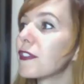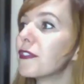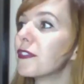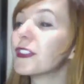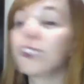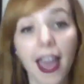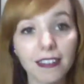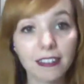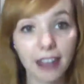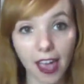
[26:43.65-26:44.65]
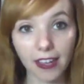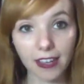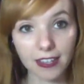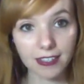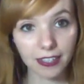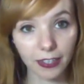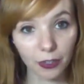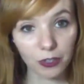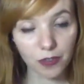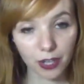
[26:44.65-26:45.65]
Saturday is
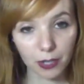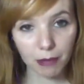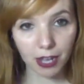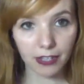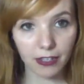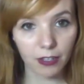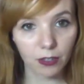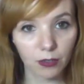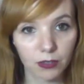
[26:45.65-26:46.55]
Cinco de fucking Mayo.